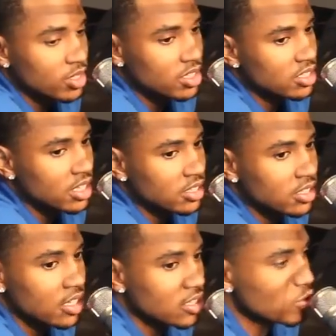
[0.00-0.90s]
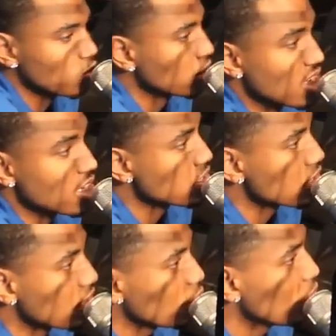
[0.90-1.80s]
is one of the sexy things, sexiest
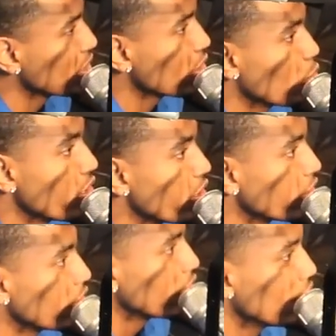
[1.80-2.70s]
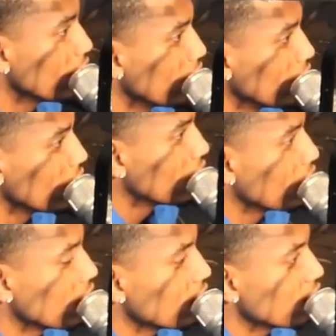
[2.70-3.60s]
thing a woman can wear. So that's one of the
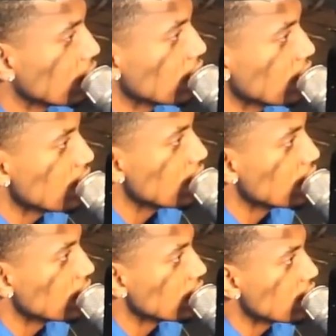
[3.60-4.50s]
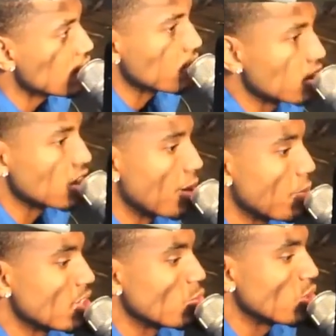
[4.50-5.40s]
things that you look yeah, for first. Definitely. I
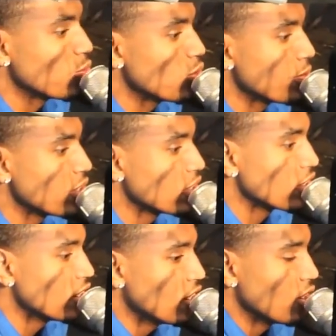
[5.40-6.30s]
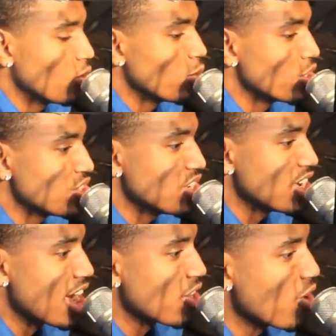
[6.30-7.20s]
mean, when a woman, when she
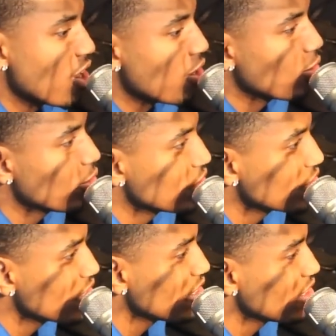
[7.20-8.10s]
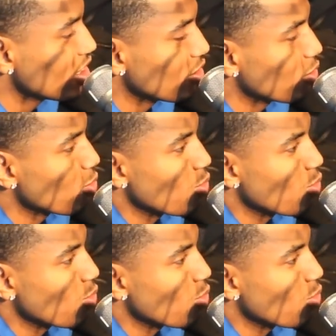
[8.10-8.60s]
got her own and she